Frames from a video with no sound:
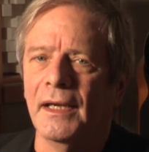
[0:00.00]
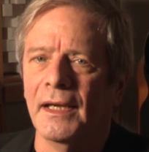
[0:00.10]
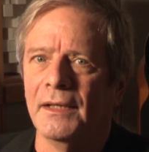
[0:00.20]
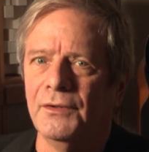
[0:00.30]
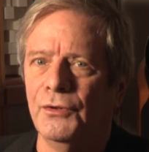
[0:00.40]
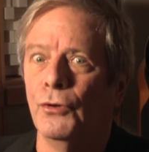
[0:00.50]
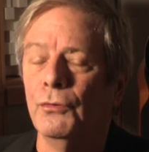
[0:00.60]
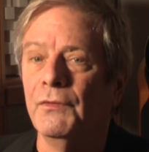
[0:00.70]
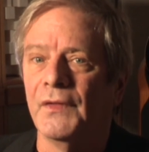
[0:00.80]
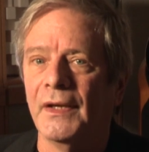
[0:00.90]
and
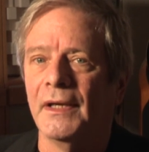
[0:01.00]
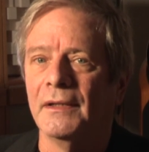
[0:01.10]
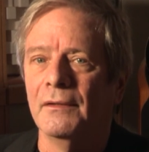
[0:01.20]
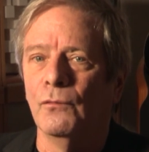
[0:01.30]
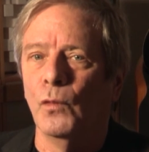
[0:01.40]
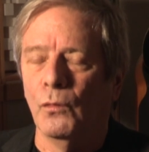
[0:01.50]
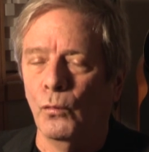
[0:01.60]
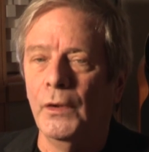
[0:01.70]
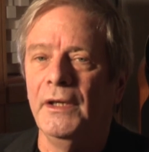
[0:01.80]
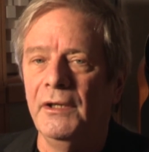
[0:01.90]
know that what
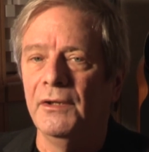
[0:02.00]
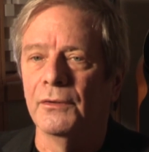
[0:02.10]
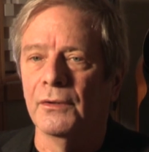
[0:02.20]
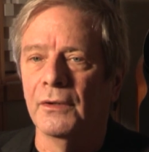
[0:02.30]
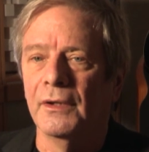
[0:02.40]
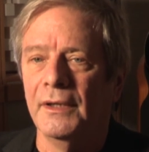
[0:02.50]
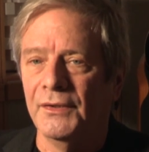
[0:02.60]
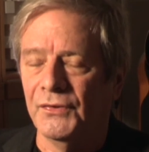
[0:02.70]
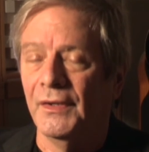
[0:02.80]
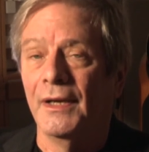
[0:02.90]
we hear
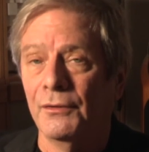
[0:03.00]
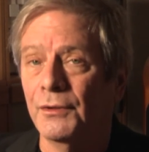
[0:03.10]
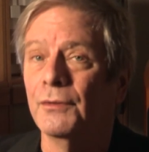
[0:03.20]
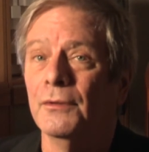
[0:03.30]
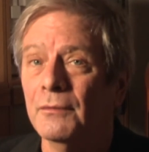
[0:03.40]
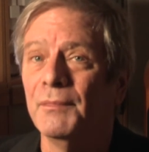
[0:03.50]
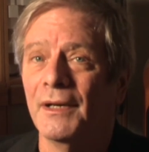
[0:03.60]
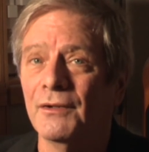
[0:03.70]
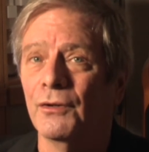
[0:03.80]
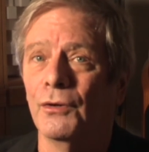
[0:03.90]
is now heard by our